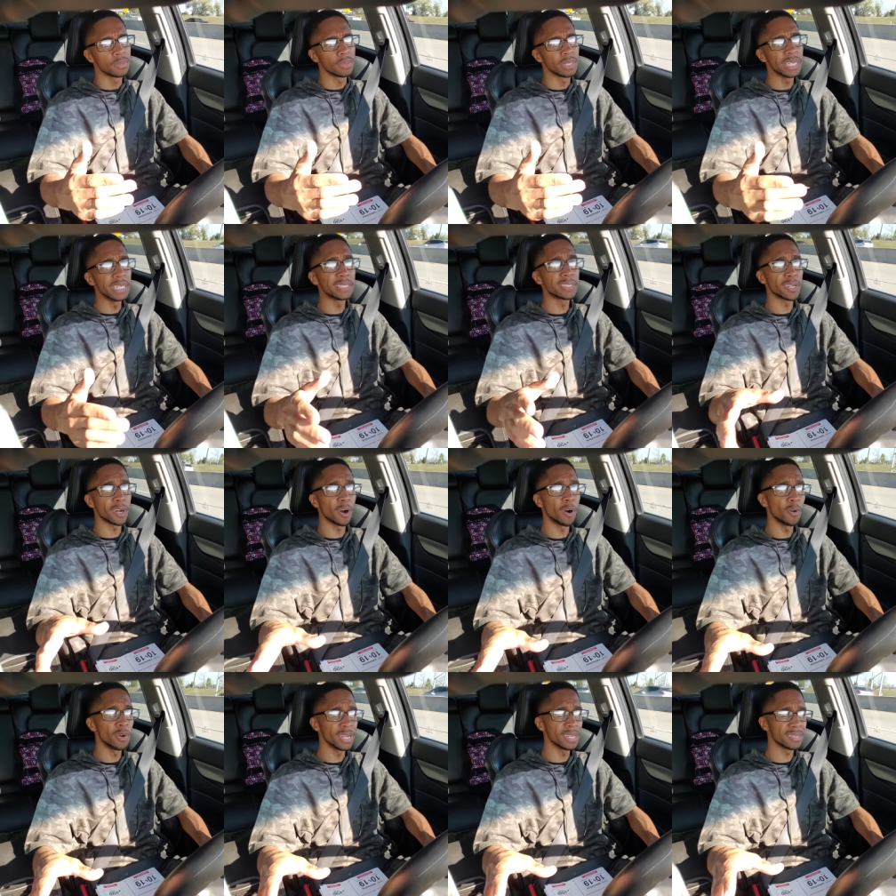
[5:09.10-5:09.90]
he
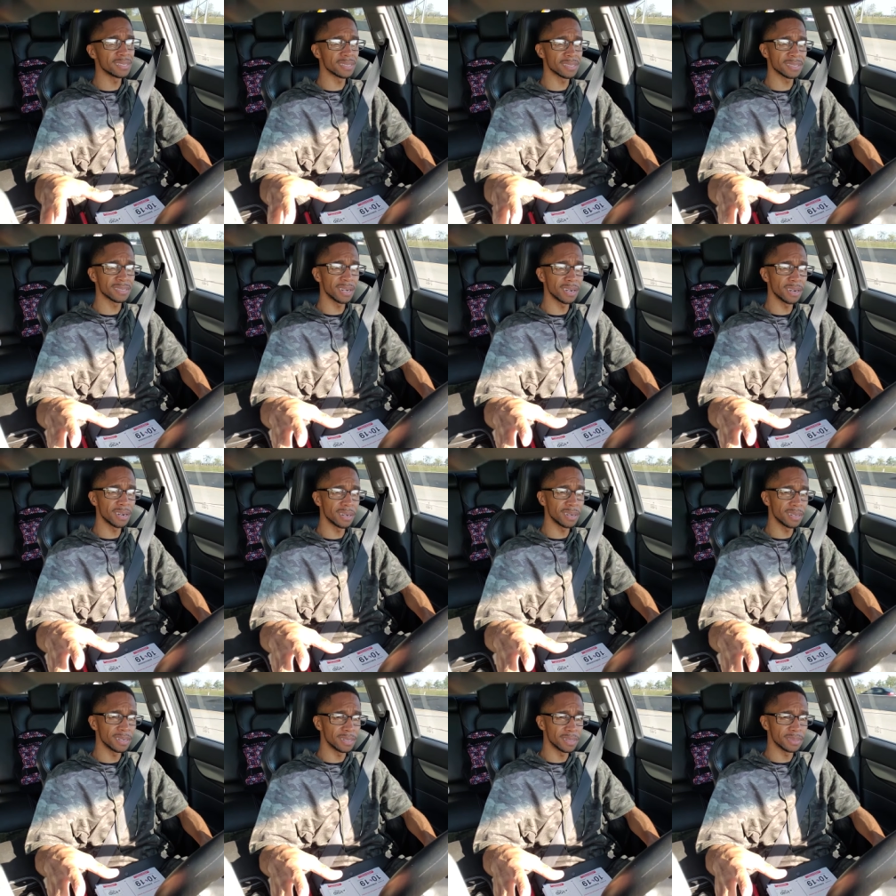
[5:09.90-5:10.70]
told his
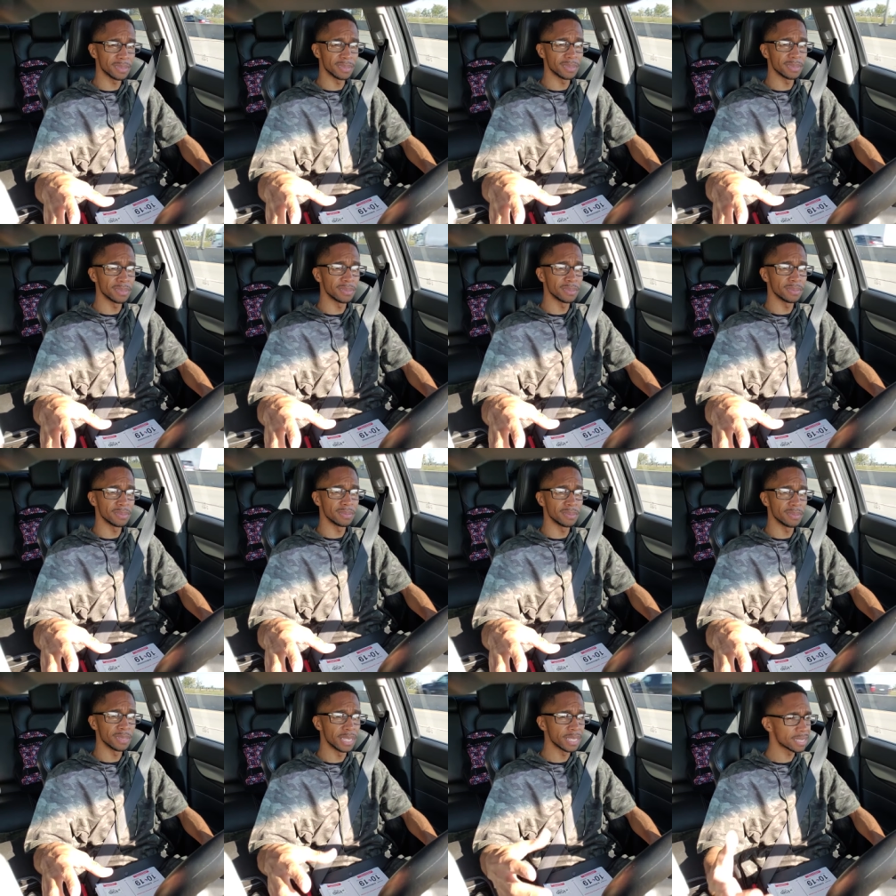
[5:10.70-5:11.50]
uh,
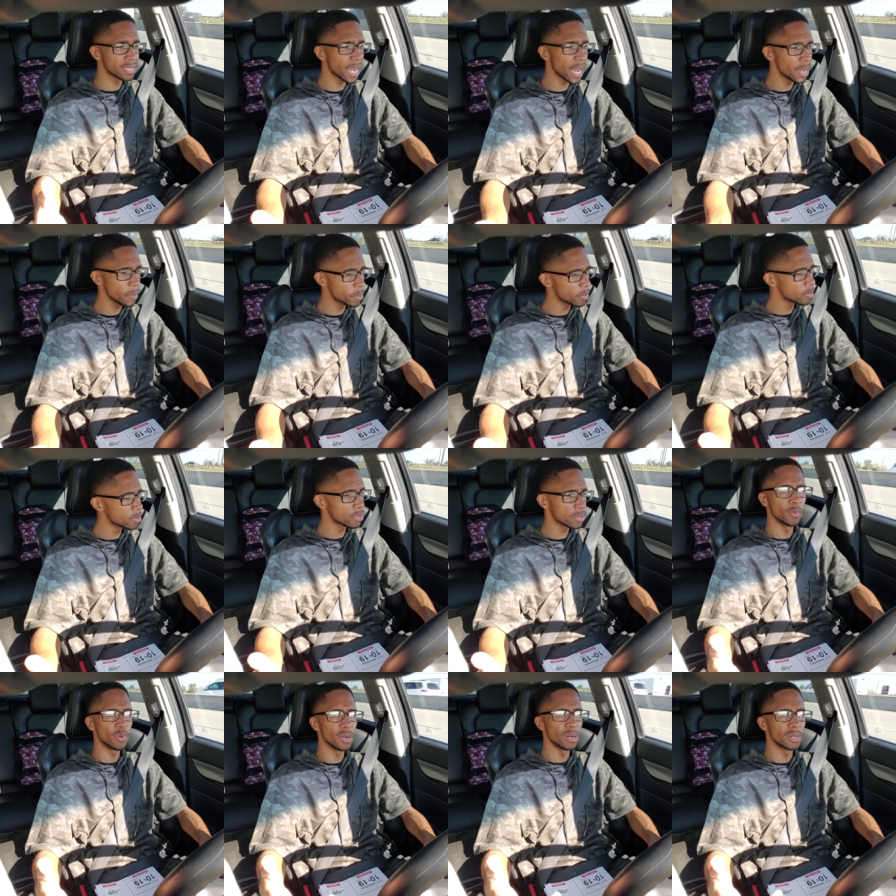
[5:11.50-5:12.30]

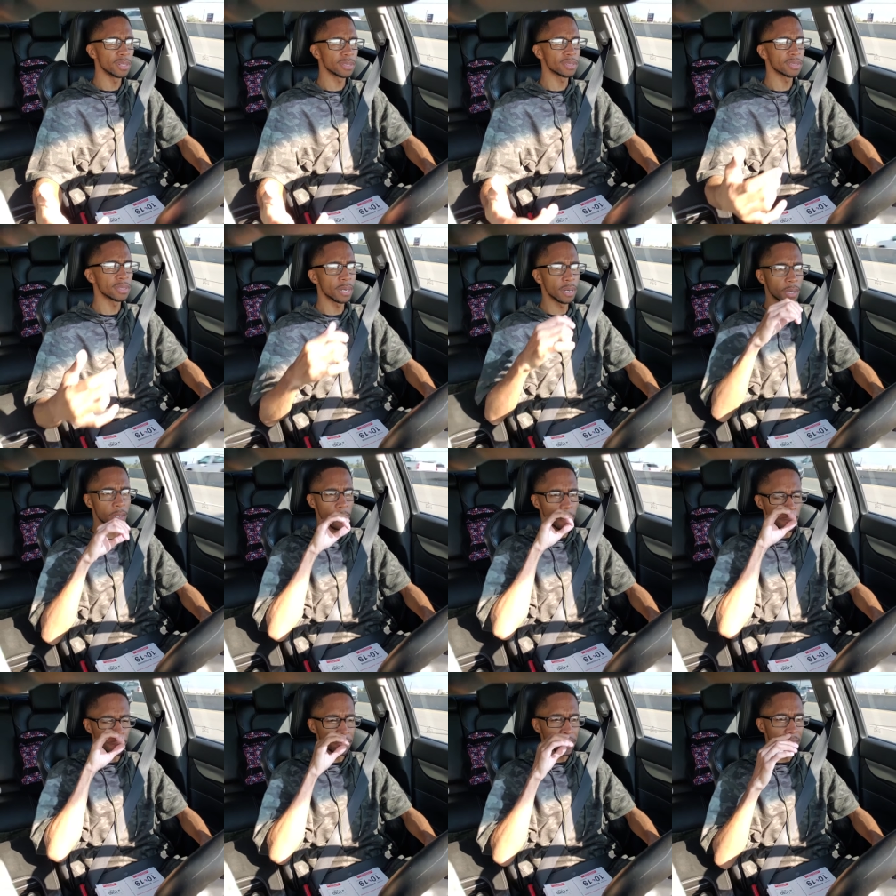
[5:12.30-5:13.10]
disciples was
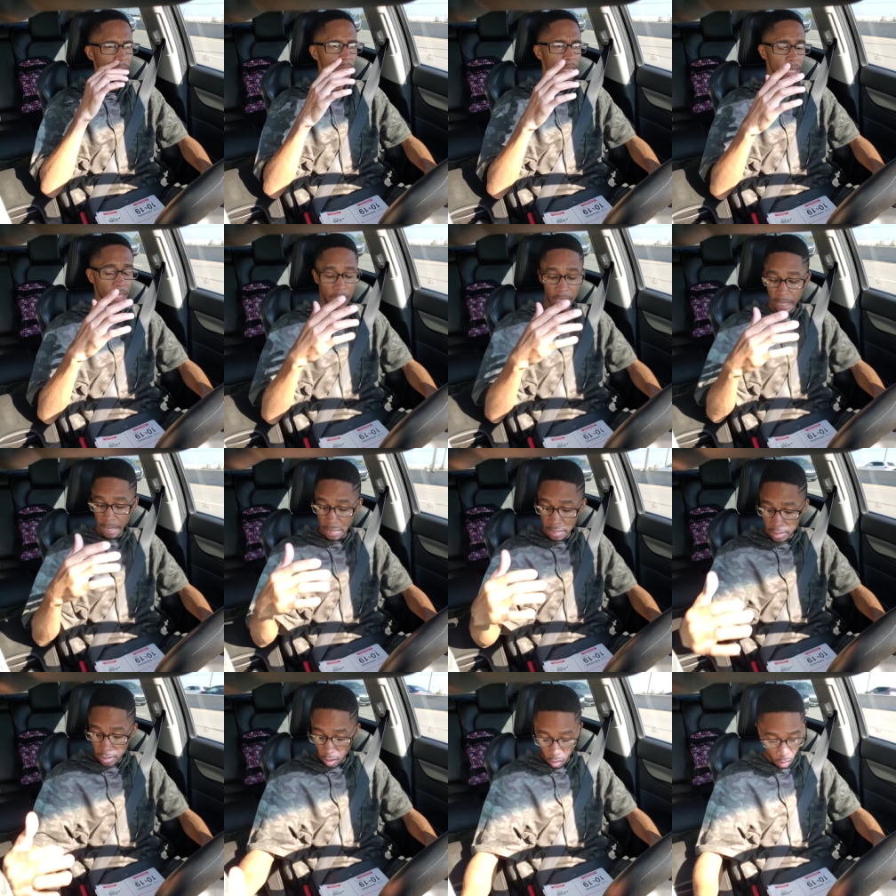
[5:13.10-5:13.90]
uh,
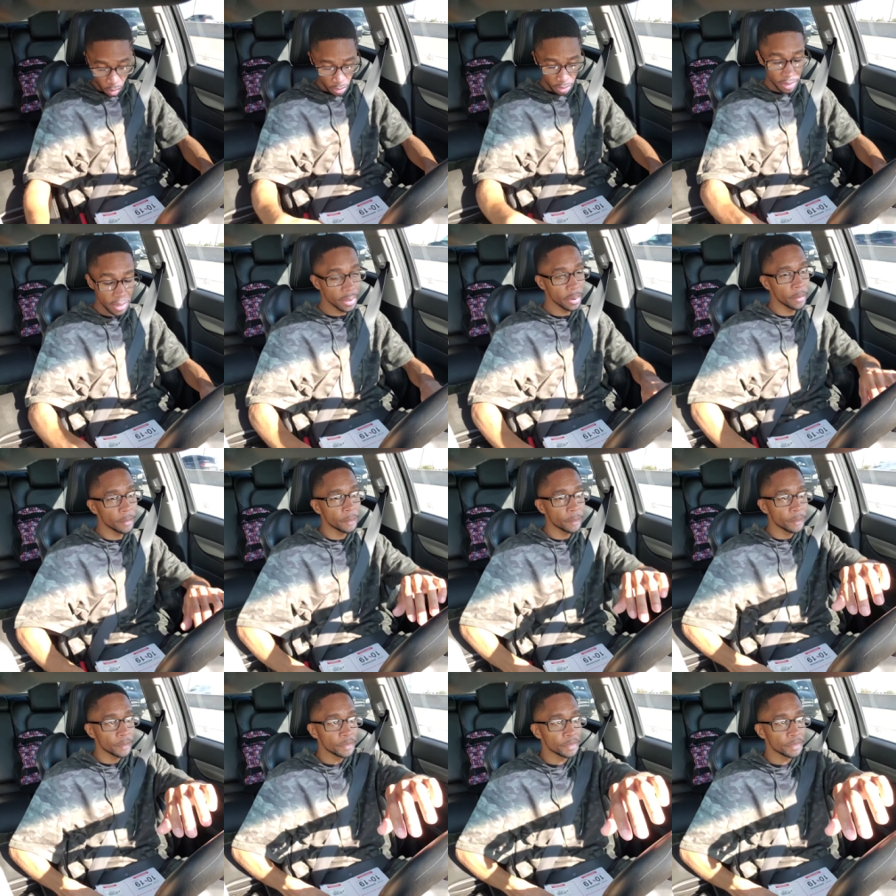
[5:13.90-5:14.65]
he told them